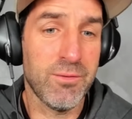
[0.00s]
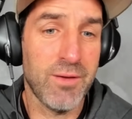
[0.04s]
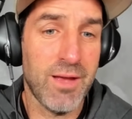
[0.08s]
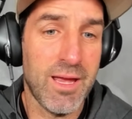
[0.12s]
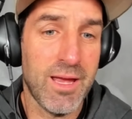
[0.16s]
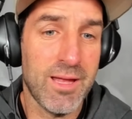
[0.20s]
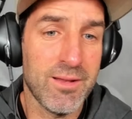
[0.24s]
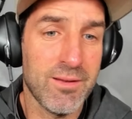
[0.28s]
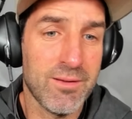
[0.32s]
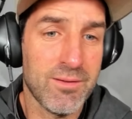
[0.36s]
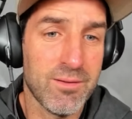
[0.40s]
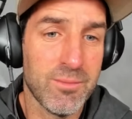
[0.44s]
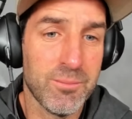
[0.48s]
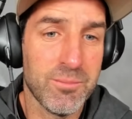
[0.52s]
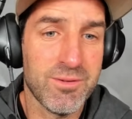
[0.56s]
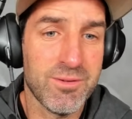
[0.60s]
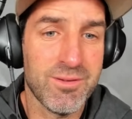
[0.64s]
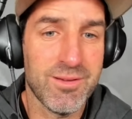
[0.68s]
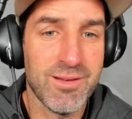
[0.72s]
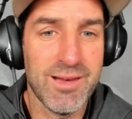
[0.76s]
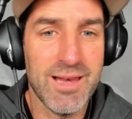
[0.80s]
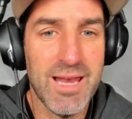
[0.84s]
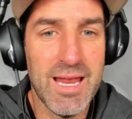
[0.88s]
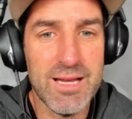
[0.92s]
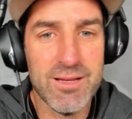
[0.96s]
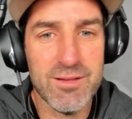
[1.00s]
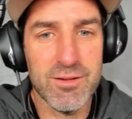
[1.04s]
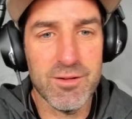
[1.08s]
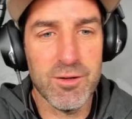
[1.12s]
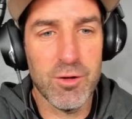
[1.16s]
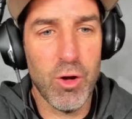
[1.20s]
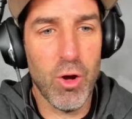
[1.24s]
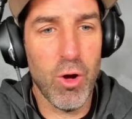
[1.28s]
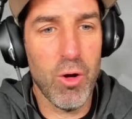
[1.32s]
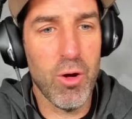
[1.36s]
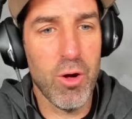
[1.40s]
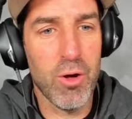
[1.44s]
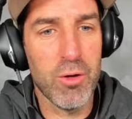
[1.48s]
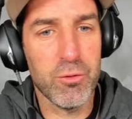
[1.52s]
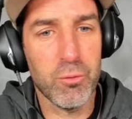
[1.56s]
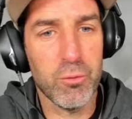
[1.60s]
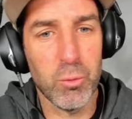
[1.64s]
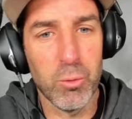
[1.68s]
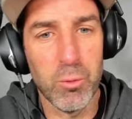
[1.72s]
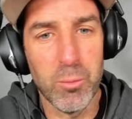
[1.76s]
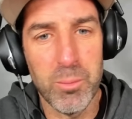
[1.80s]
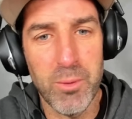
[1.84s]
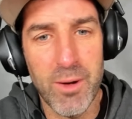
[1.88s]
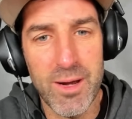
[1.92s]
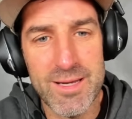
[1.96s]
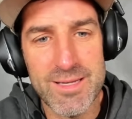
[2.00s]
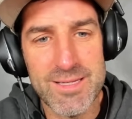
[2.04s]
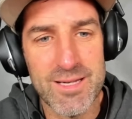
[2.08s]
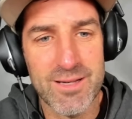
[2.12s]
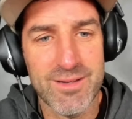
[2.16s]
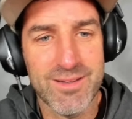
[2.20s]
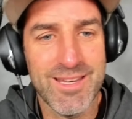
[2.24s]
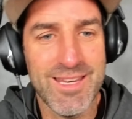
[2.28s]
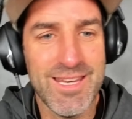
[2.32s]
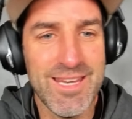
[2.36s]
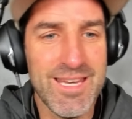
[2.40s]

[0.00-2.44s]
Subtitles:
and some selected co-hosts will break down